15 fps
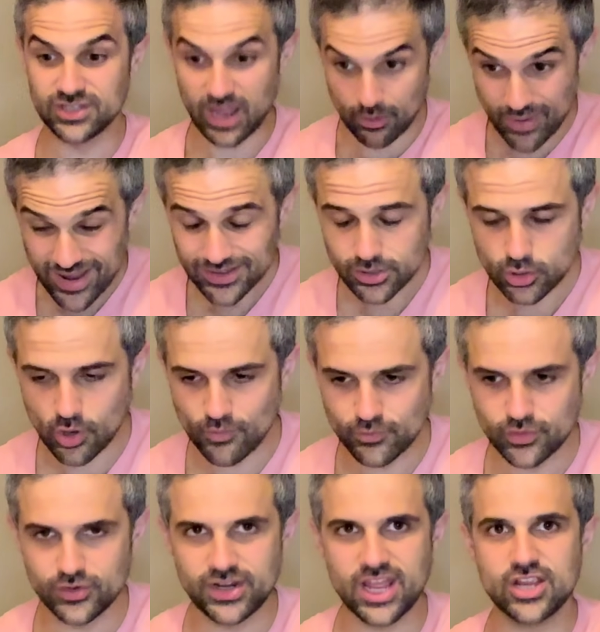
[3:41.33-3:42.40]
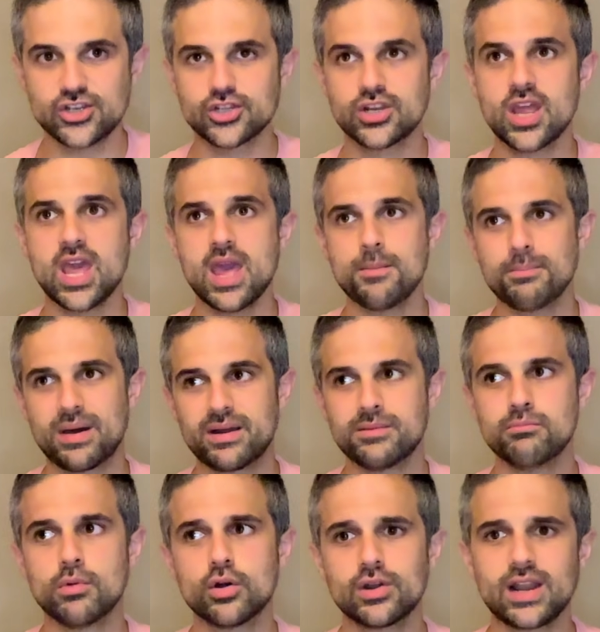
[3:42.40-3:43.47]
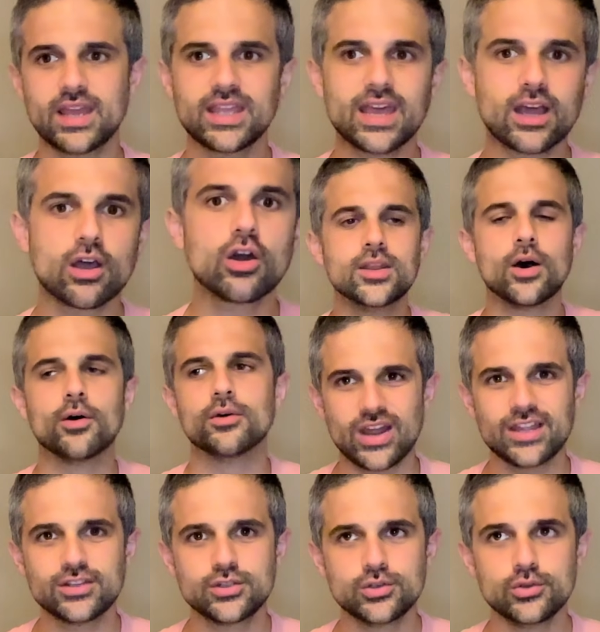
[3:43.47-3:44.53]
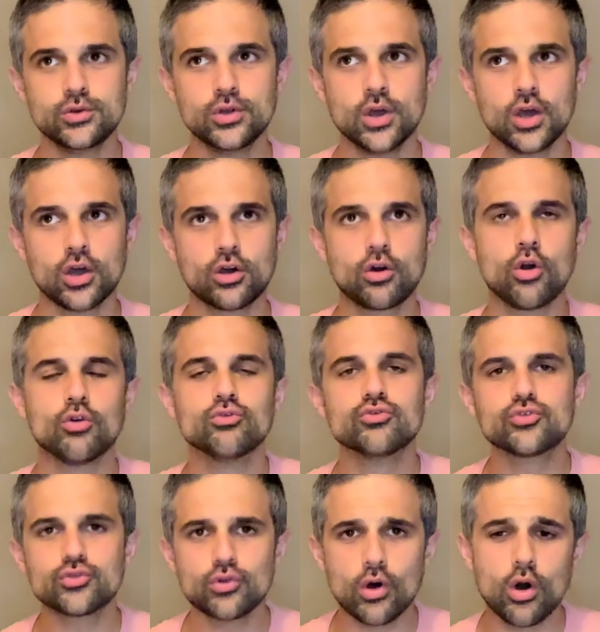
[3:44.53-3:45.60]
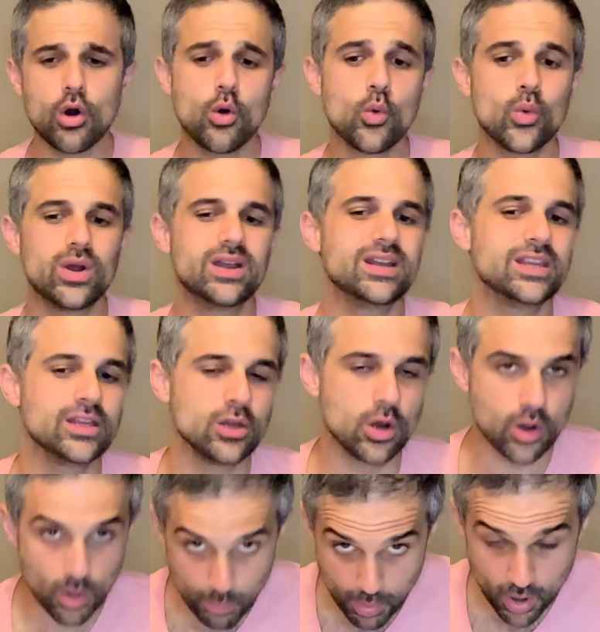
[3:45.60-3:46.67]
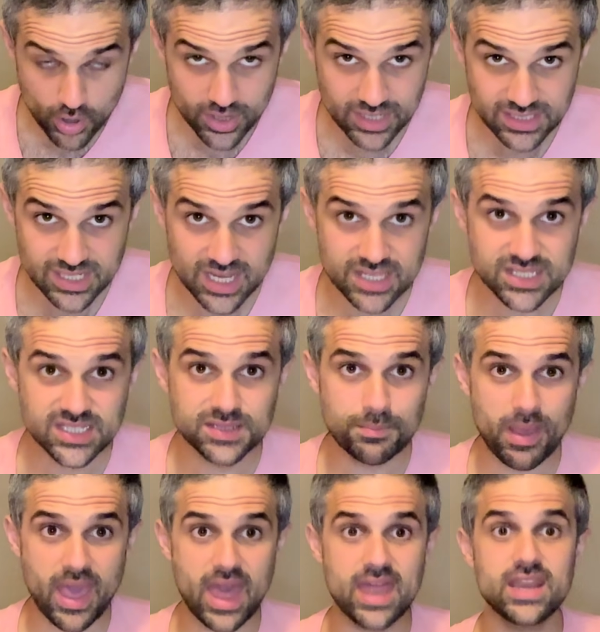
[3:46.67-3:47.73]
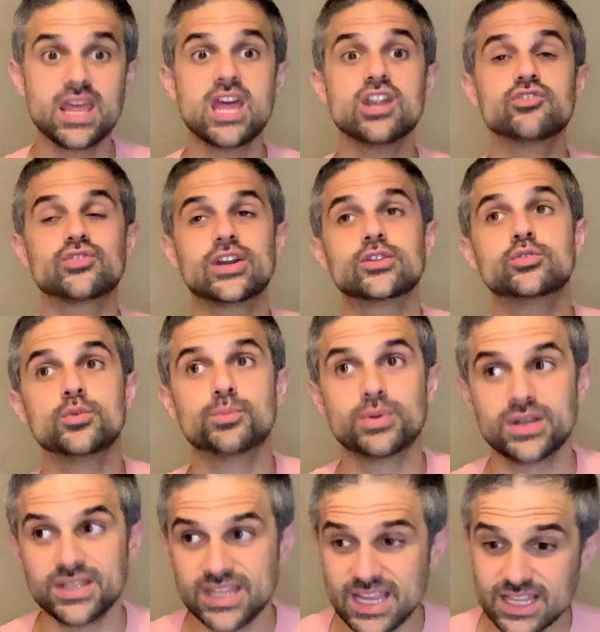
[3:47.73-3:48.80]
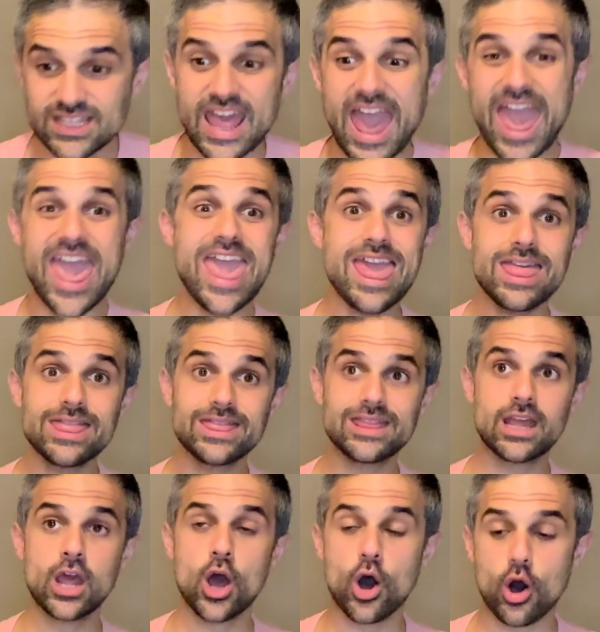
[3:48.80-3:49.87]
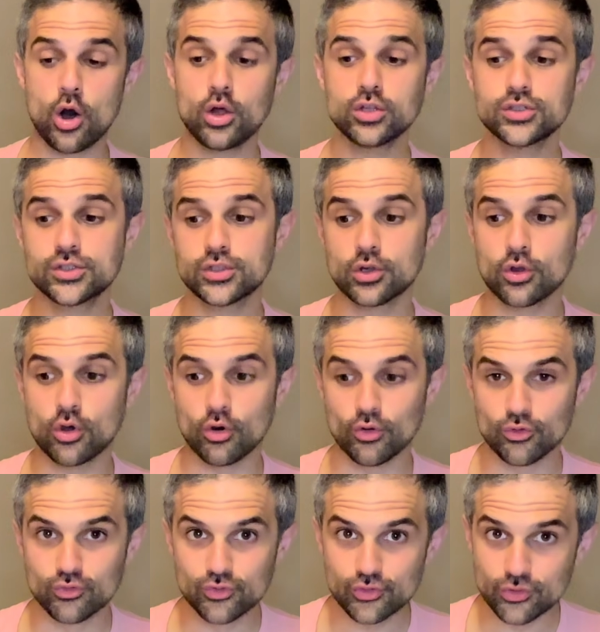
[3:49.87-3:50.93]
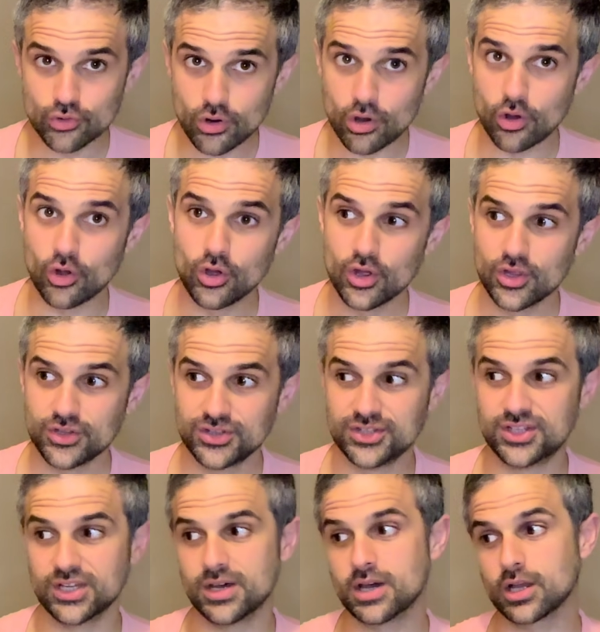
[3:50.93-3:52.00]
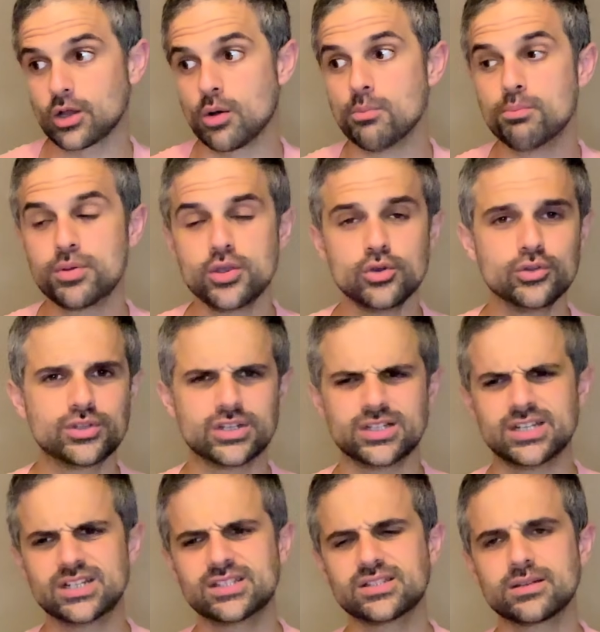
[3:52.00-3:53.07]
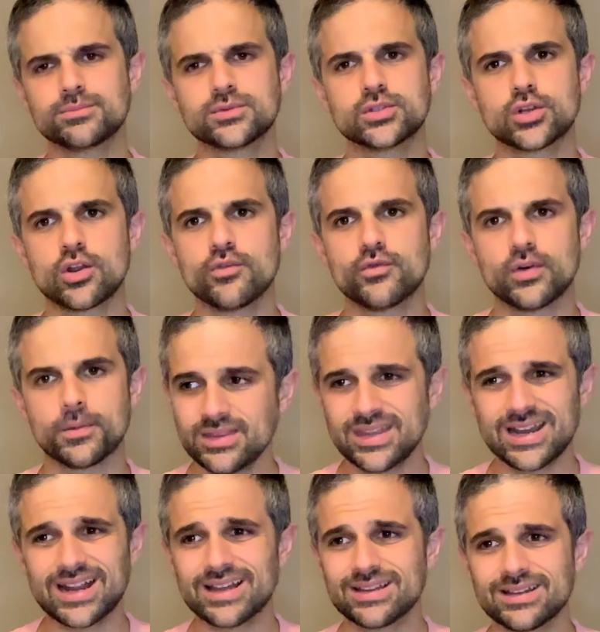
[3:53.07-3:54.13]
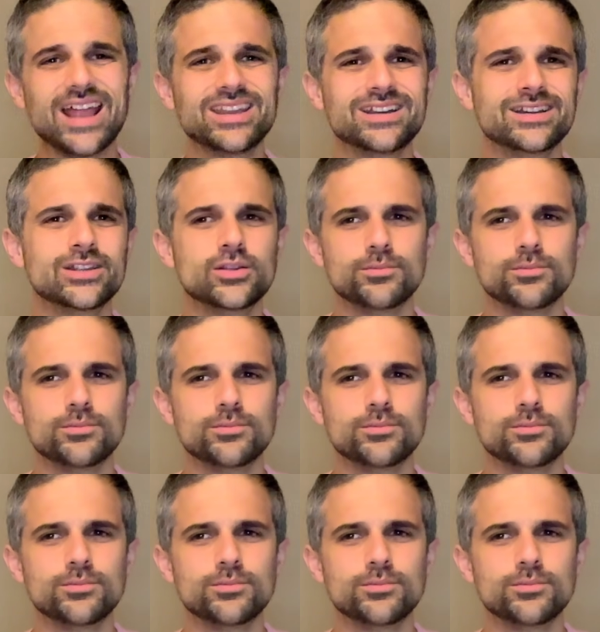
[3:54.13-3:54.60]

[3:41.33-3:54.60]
direct confrontation, but more like trying to control where your opponent can span, try to predict and also control the computer. There's some sort of there are other